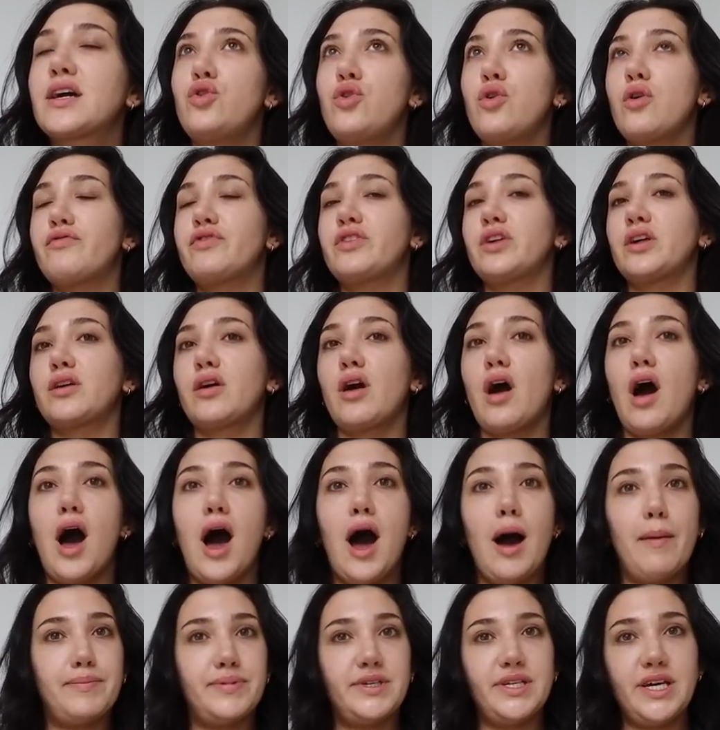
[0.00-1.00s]
you have to like
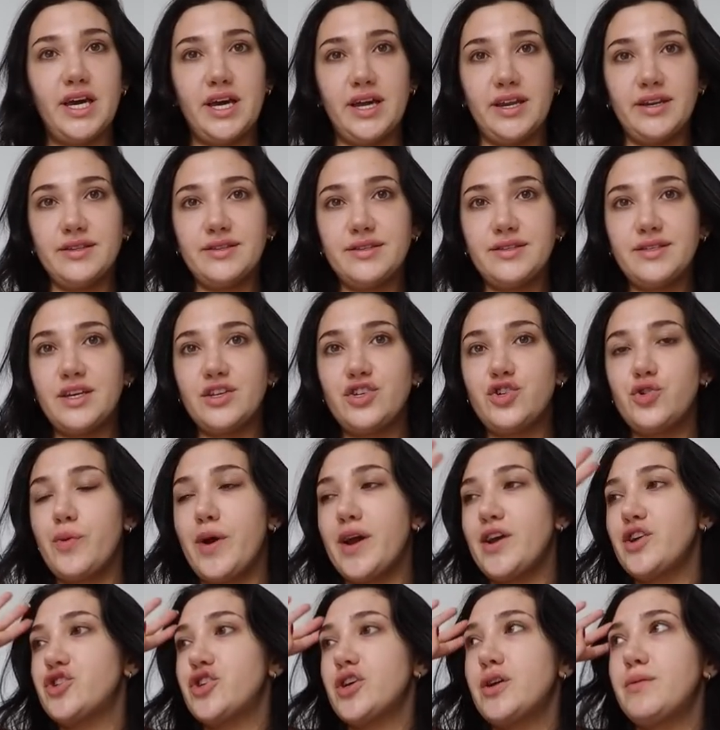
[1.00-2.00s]
opt in
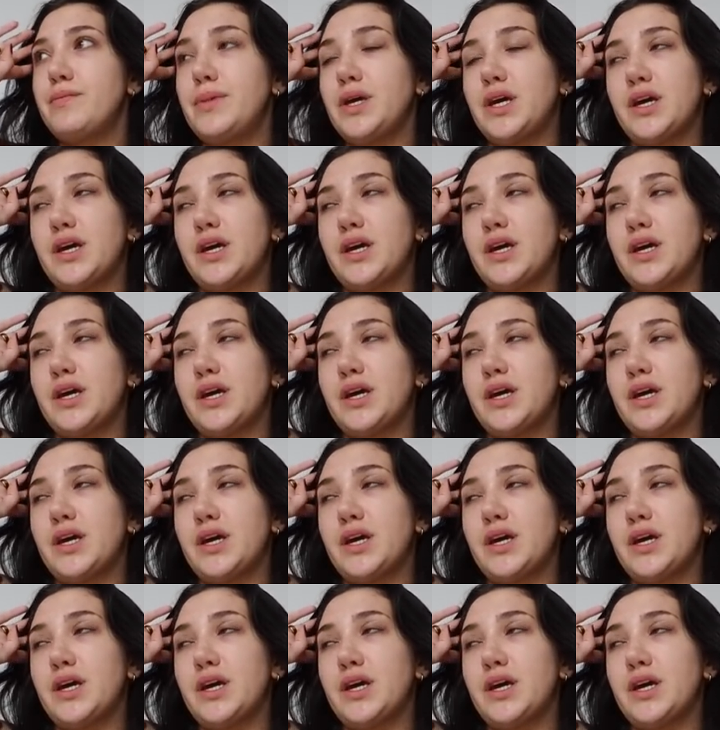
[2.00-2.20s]
situation,